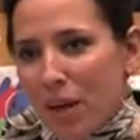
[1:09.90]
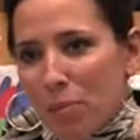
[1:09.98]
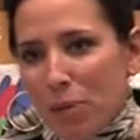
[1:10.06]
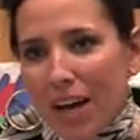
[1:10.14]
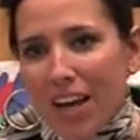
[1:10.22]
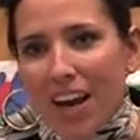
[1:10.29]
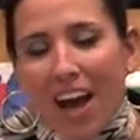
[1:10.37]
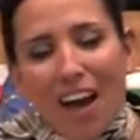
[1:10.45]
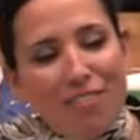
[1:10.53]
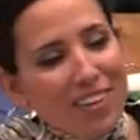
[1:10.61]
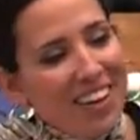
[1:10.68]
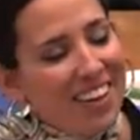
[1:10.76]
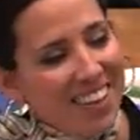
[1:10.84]
But I
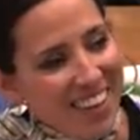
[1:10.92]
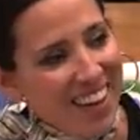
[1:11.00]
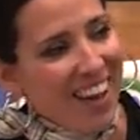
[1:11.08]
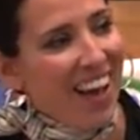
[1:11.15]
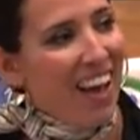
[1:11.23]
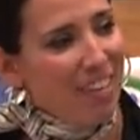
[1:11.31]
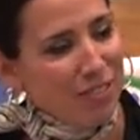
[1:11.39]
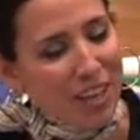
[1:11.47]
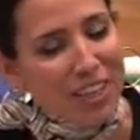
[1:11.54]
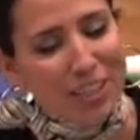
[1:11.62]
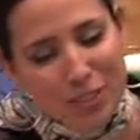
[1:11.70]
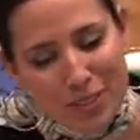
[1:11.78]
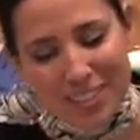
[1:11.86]
have
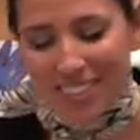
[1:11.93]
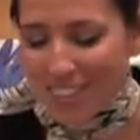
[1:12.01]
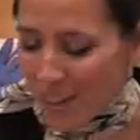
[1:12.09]
trying to do this,